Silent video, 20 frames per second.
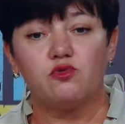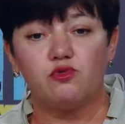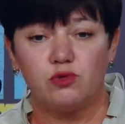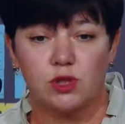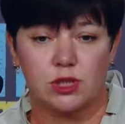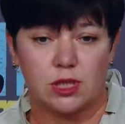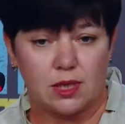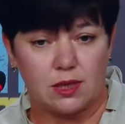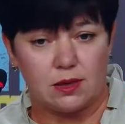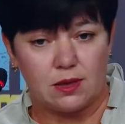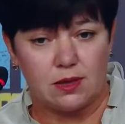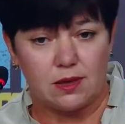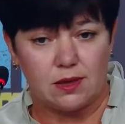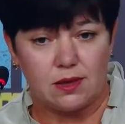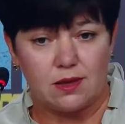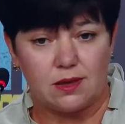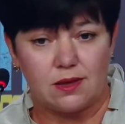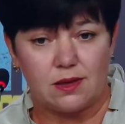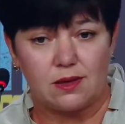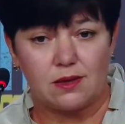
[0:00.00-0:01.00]
I can
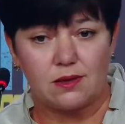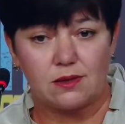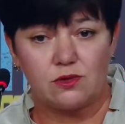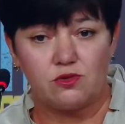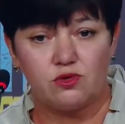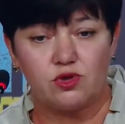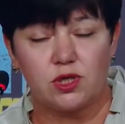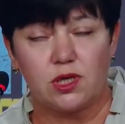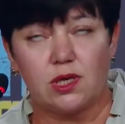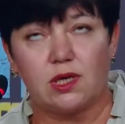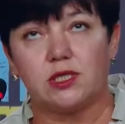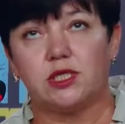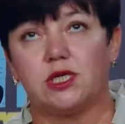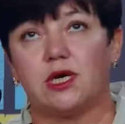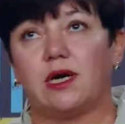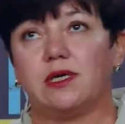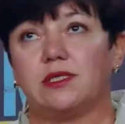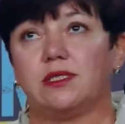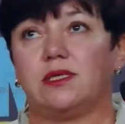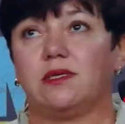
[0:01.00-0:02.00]
definitely tell that this
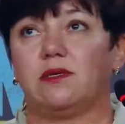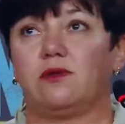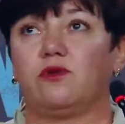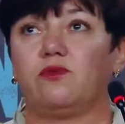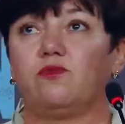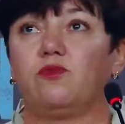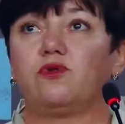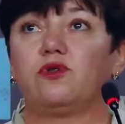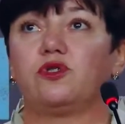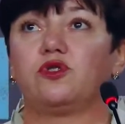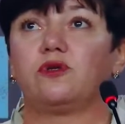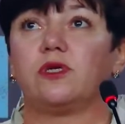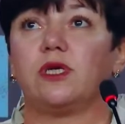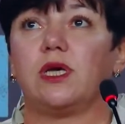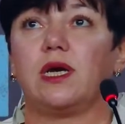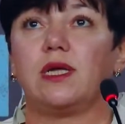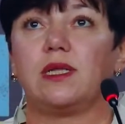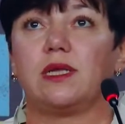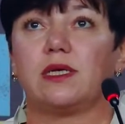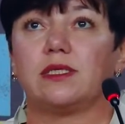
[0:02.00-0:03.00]
textbook is
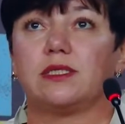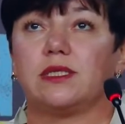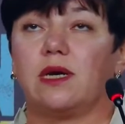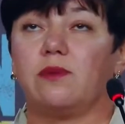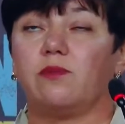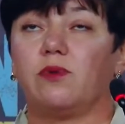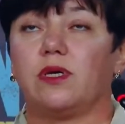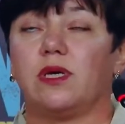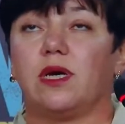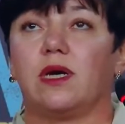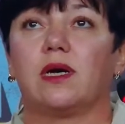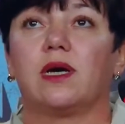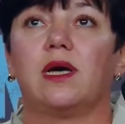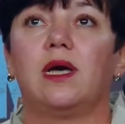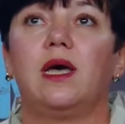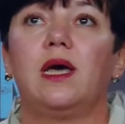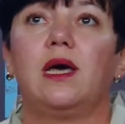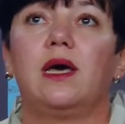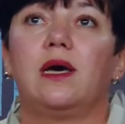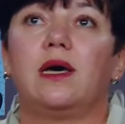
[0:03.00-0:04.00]
exactly comes
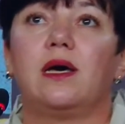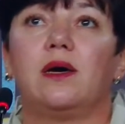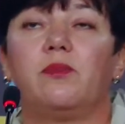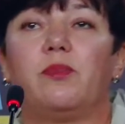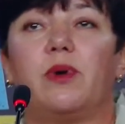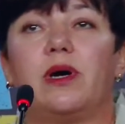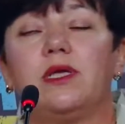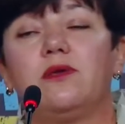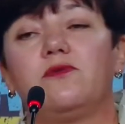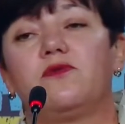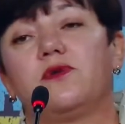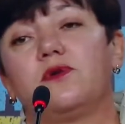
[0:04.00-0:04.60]
timely.